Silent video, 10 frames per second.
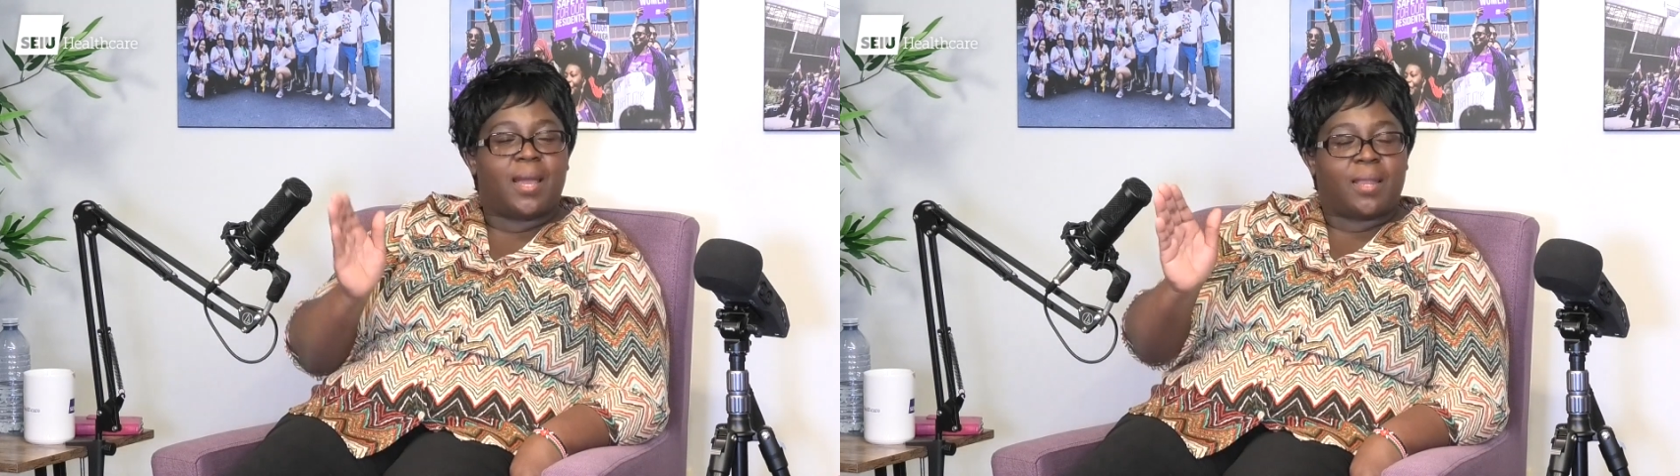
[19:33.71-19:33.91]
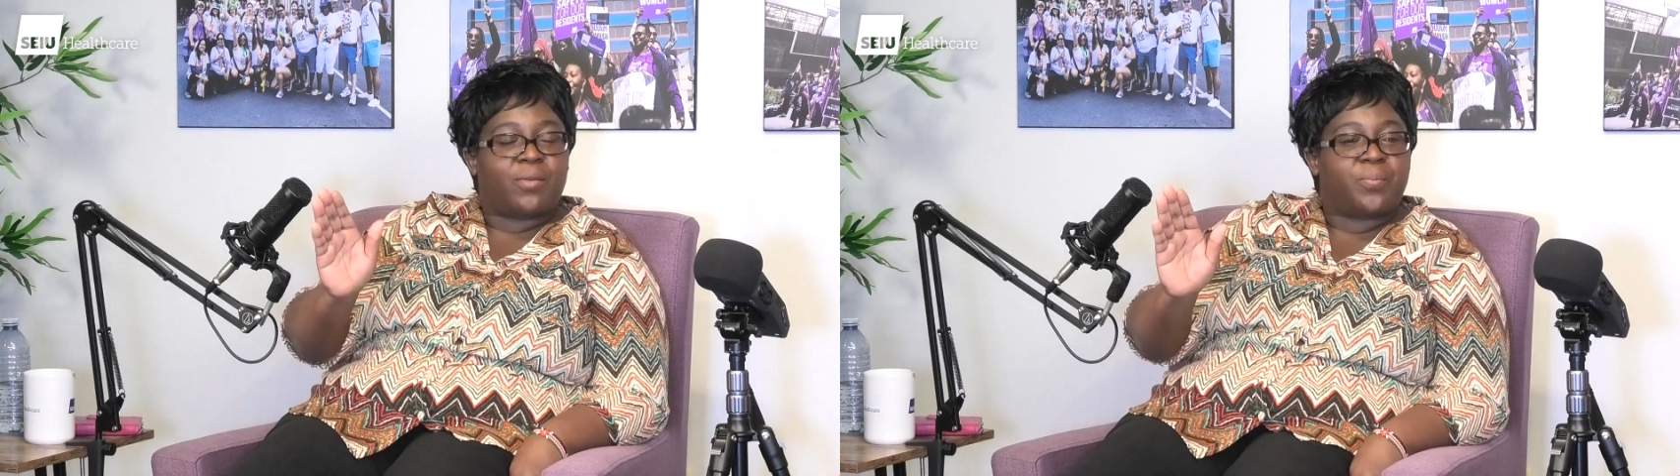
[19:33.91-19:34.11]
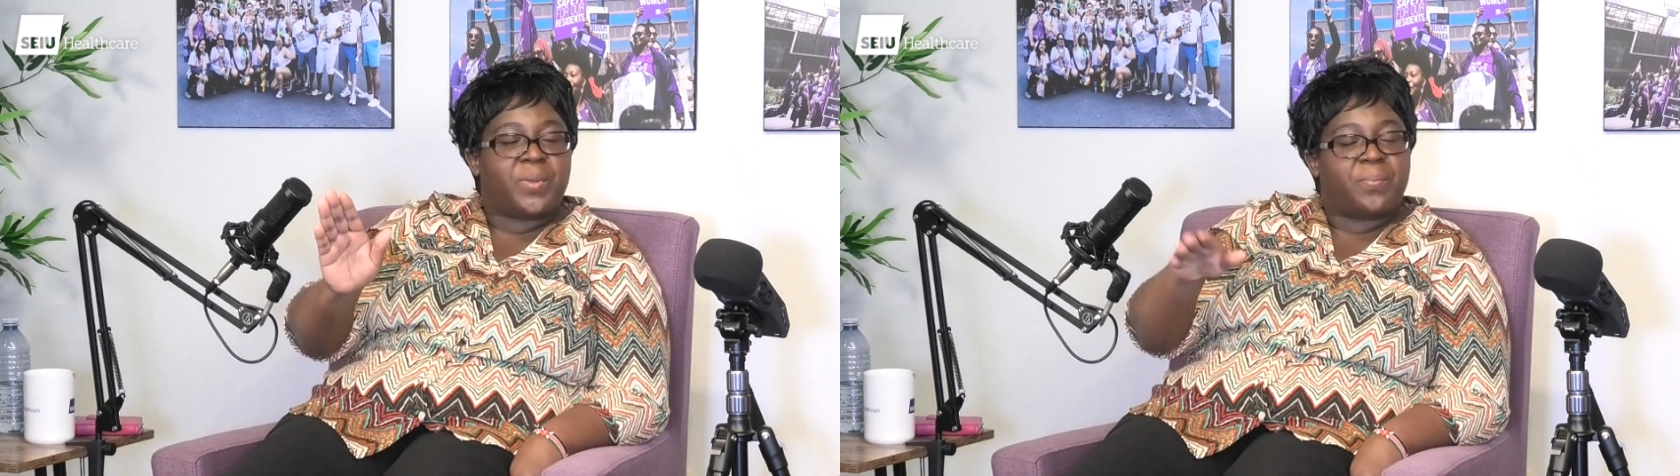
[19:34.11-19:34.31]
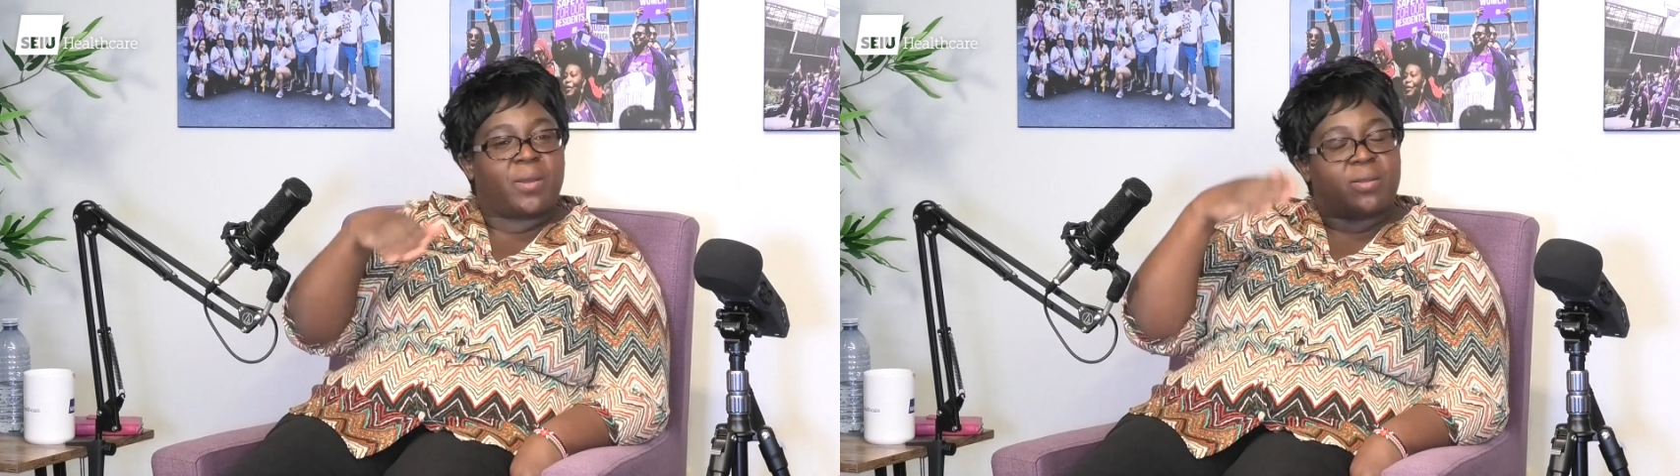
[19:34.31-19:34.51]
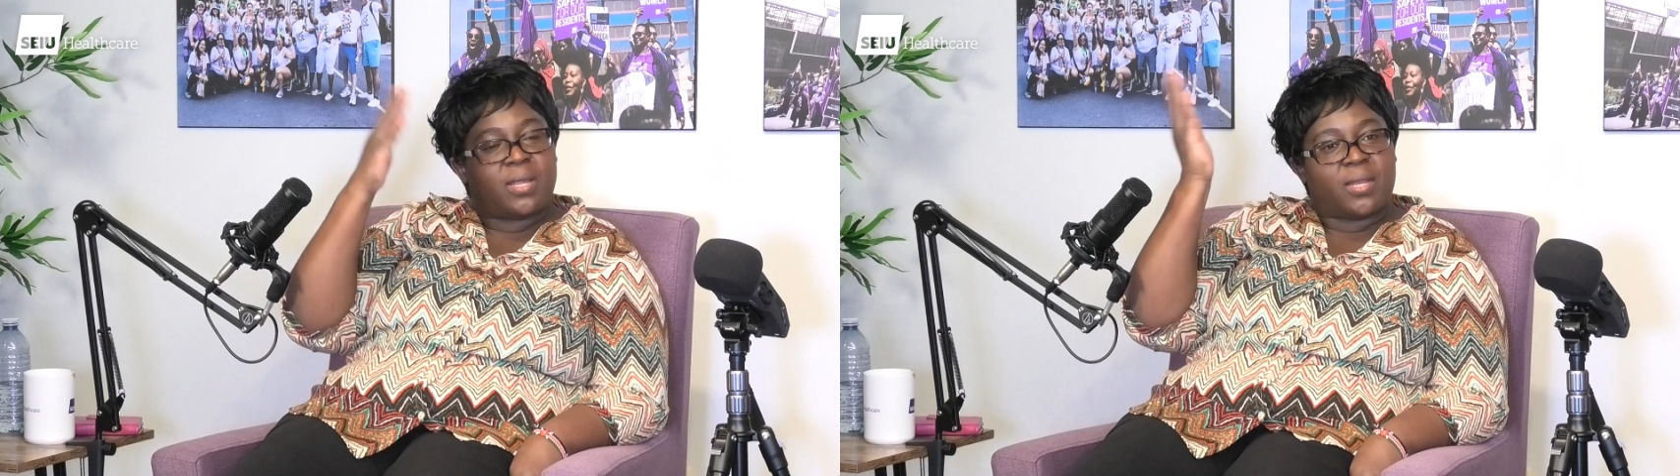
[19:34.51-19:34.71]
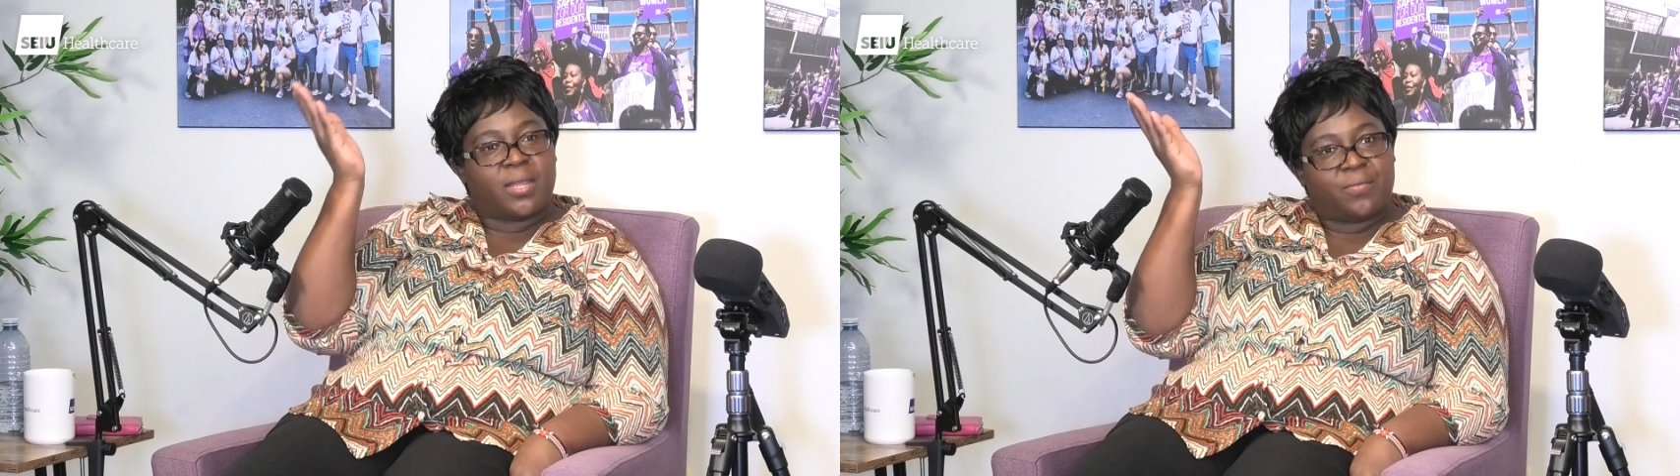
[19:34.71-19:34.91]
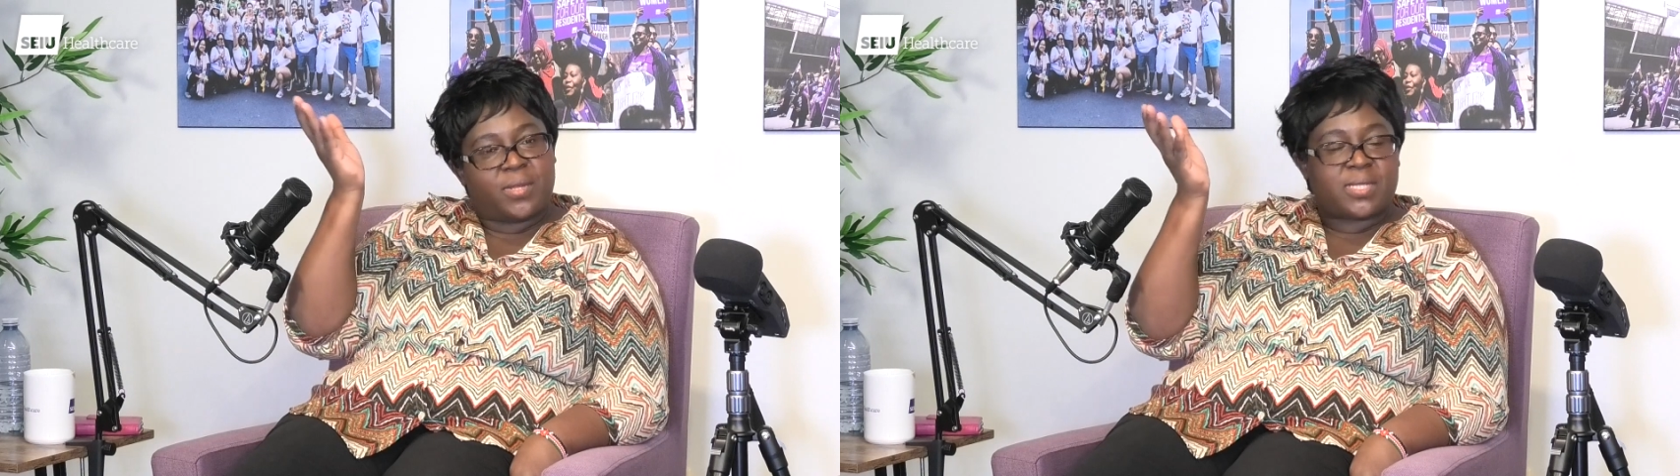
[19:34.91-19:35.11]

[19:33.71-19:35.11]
a lot of people are going to leave.